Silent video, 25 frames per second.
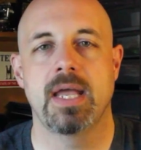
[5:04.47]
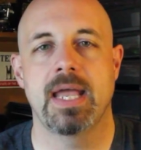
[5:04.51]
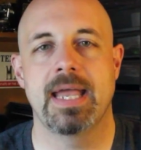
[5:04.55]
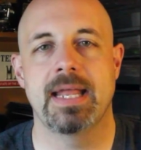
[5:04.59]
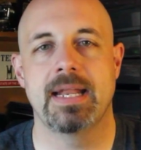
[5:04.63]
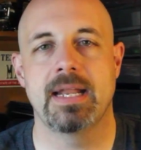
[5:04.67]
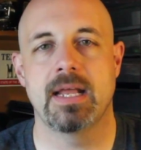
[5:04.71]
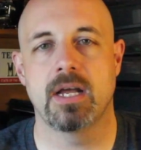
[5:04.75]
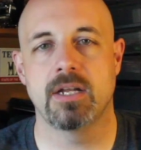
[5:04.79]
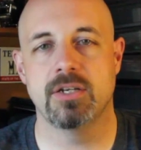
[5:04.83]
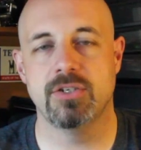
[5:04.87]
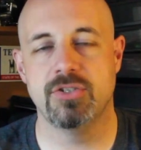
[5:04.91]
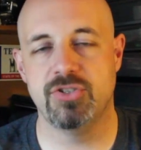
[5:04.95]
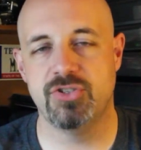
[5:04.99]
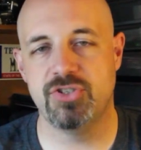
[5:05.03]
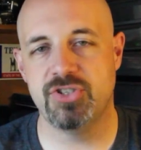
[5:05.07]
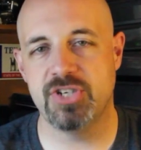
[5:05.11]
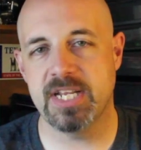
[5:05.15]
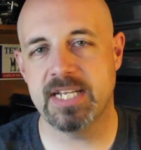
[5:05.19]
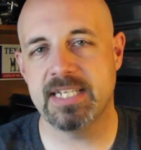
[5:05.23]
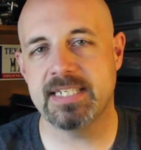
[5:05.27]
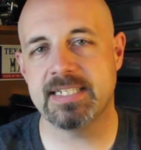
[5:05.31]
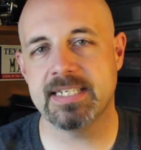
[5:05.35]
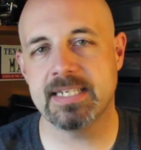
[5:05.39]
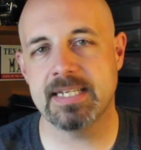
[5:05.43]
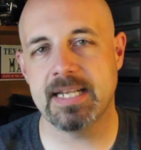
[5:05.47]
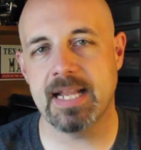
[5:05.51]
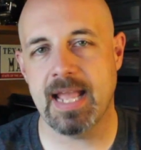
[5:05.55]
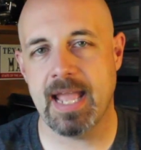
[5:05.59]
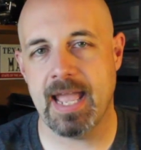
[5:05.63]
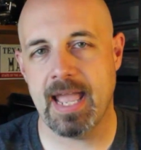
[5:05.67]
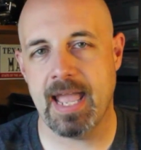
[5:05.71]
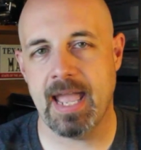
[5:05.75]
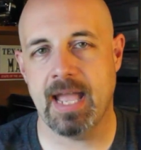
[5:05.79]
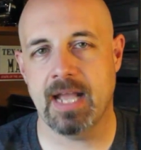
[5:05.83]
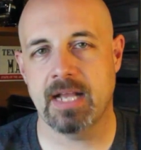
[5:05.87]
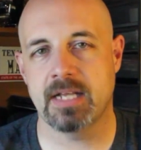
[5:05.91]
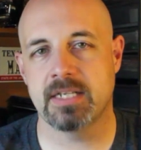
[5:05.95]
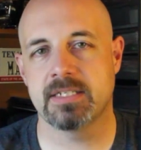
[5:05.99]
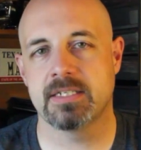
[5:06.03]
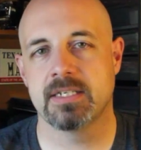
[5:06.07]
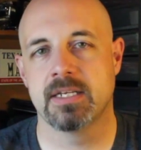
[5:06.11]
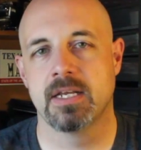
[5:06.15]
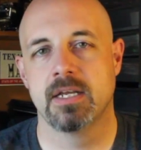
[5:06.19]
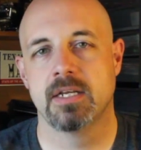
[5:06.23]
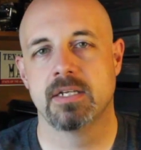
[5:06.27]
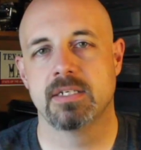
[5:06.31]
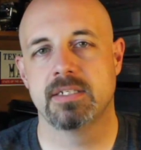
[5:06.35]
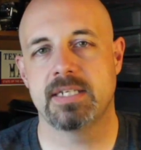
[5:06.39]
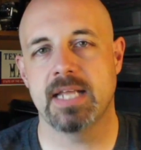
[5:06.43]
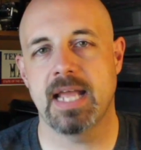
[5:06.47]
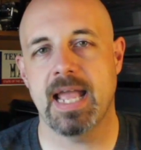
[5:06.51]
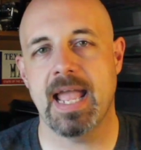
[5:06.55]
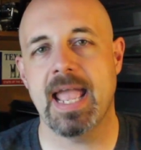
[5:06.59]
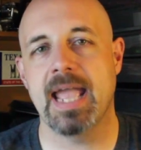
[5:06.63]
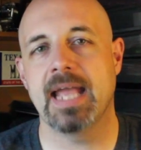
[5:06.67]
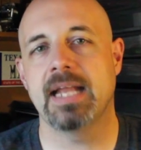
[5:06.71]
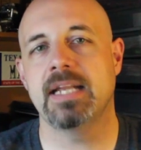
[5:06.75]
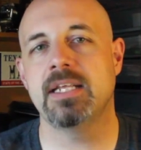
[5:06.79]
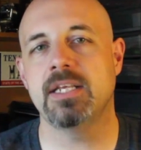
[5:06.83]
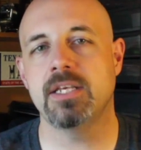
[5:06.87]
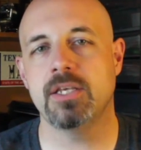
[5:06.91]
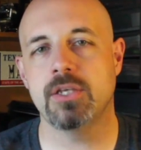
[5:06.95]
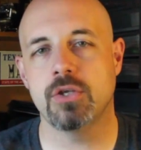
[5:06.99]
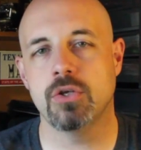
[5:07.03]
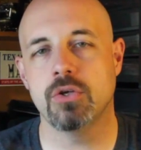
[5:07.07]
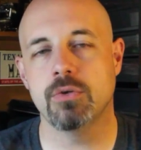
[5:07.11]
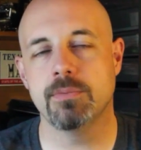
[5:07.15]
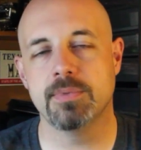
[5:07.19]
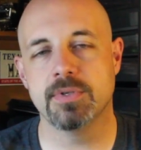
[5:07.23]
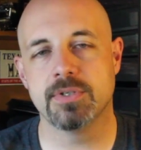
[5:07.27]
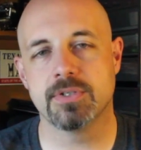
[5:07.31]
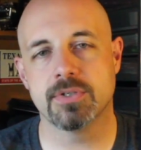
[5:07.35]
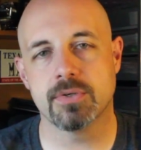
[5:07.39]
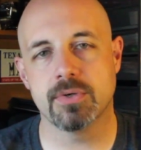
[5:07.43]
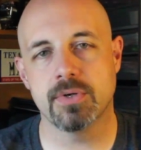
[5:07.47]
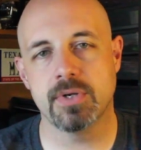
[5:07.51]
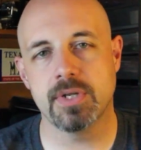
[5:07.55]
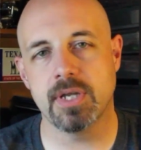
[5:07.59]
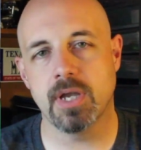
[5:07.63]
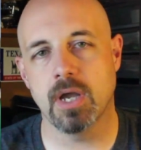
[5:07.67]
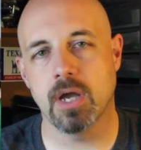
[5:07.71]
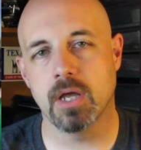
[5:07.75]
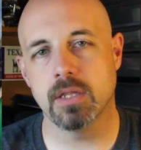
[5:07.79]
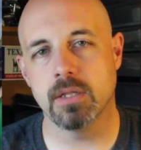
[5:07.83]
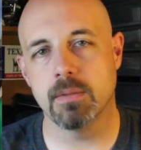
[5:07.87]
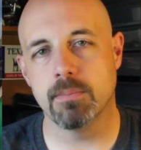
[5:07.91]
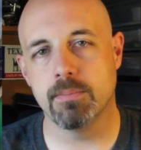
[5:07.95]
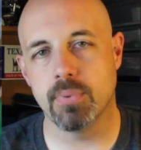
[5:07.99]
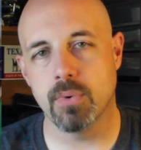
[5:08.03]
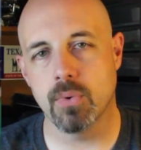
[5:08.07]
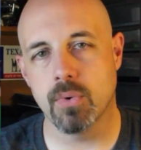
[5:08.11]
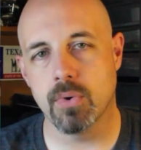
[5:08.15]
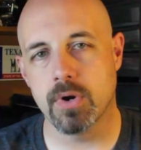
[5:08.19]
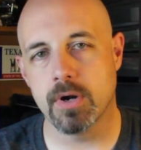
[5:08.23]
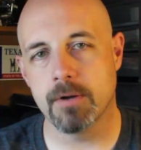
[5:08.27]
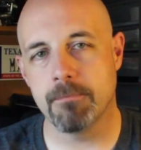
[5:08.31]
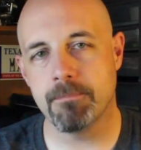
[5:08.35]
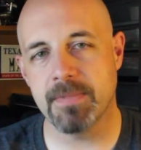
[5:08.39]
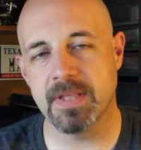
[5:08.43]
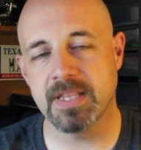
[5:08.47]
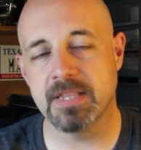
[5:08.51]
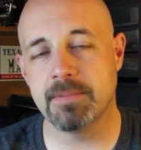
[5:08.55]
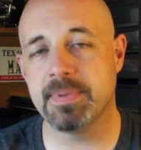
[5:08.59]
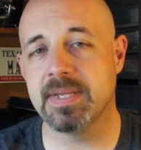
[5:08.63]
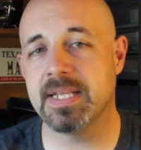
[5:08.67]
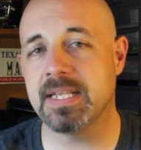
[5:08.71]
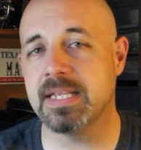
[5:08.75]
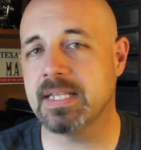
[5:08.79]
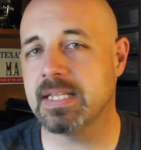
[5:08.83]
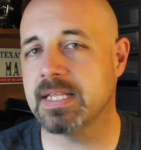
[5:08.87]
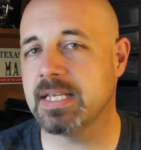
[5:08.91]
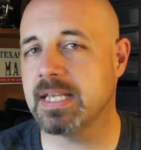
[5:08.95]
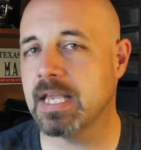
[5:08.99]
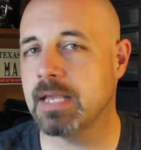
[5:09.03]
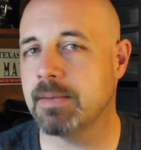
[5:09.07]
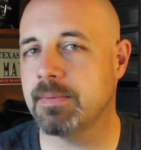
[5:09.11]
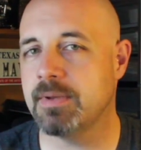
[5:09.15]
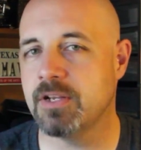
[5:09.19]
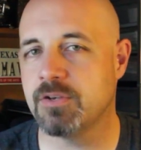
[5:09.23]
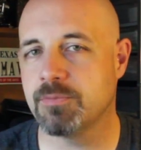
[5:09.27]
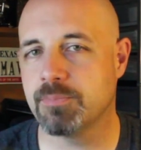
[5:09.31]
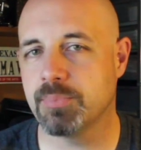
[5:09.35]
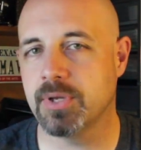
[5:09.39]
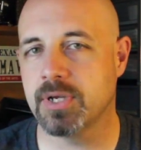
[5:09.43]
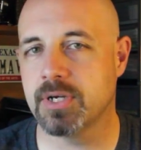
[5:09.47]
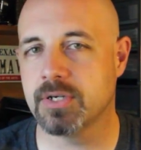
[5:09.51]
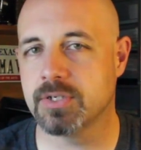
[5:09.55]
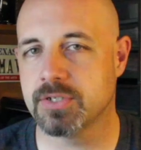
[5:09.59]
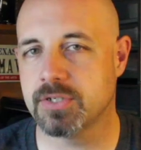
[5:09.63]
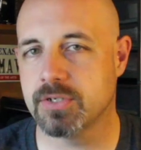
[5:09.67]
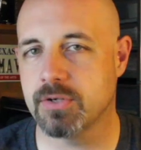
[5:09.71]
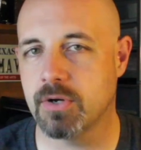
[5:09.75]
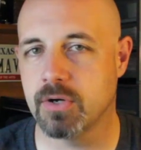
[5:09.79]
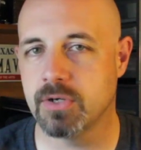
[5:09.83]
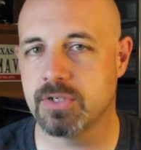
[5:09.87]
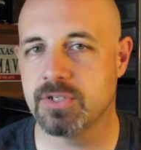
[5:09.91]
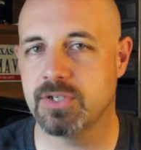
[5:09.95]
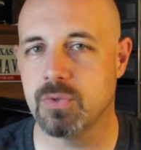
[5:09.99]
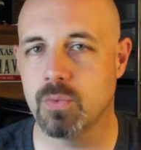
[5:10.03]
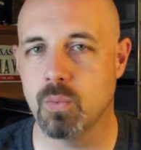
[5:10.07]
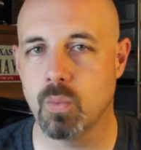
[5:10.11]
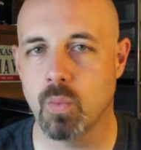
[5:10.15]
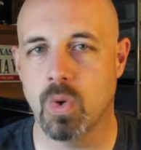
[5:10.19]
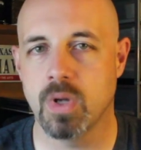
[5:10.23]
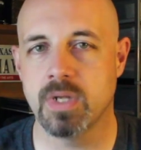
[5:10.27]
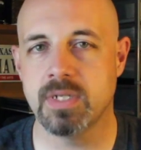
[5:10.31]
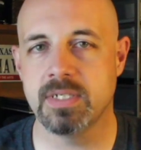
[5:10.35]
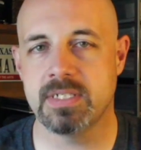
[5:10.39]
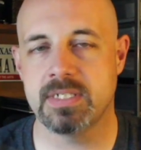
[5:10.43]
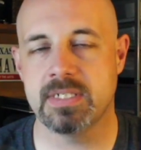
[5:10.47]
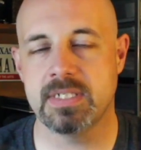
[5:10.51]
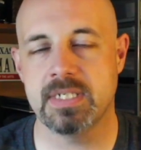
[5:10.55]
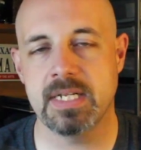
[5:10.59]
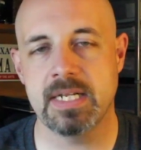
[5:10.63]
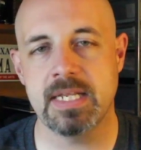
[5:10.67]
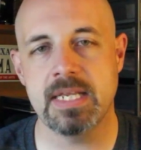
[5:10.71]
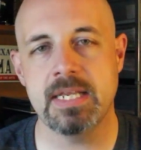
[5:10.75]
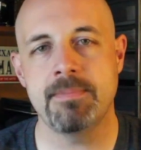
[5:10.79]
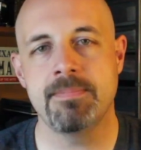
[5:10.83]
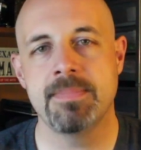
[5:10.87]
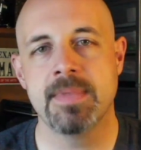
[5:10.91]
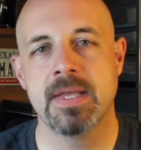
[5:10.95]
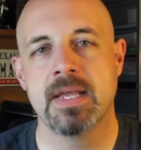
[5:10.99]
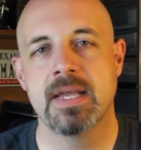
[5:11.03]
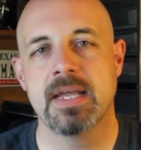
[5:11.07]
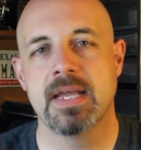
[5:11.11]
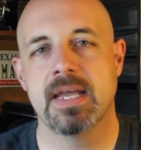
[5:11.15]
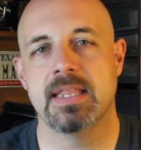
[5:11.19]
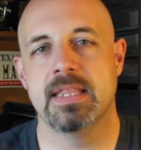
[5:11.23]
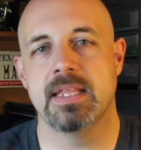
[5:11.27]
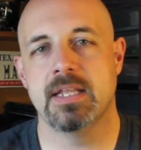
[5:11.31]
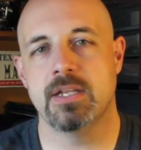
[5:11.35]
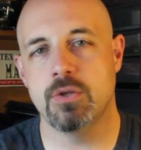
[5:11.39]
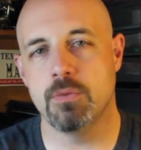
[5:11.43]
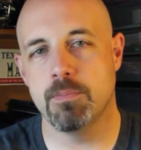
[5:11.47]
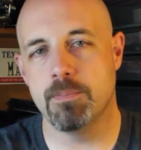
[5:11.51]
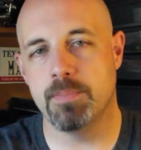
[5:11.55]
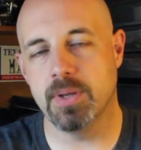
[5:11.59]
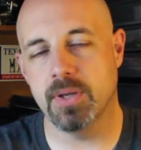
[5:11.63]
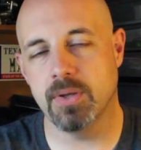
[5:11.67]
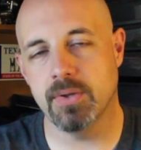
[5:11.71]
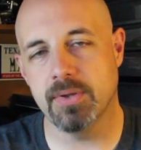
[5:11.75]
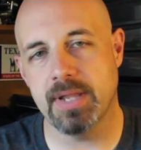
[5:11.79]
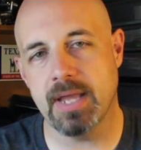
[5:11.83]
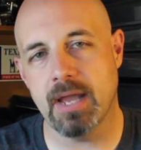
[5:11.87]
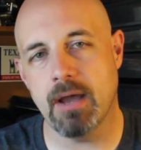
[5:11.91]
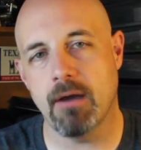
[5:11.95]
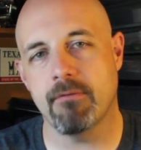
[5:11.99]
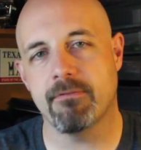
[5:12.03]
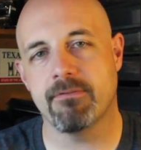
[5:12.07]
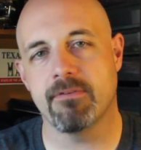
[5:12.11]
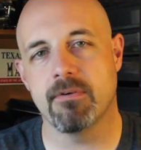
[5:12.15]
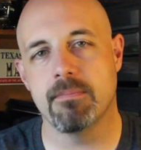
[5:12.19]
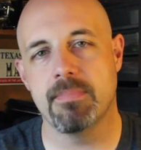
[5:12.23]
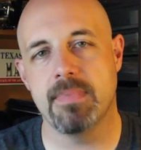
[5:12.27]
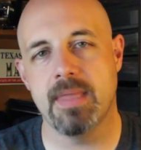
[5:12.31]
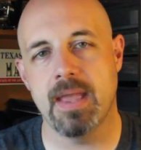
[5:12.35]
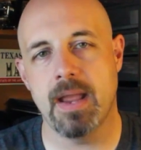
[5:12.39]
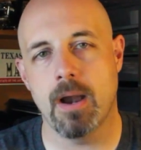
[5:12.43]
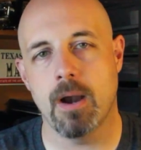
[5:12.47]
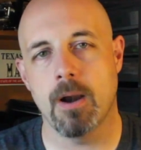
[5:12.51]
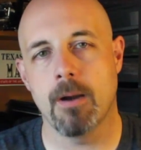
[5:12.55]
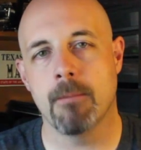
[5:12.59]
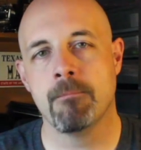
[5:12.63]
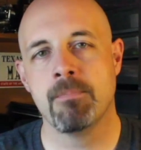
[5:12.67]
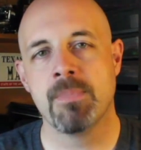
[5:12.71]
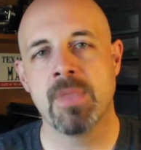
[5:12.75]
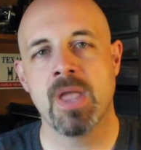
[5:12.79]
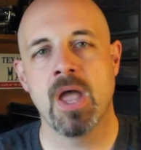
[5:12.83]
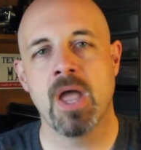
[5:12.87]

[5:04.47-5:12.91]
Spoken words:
an adjacent hex to any cube that's already on the board. At the beginning of the game, each player starts in one city, and then you build out from there.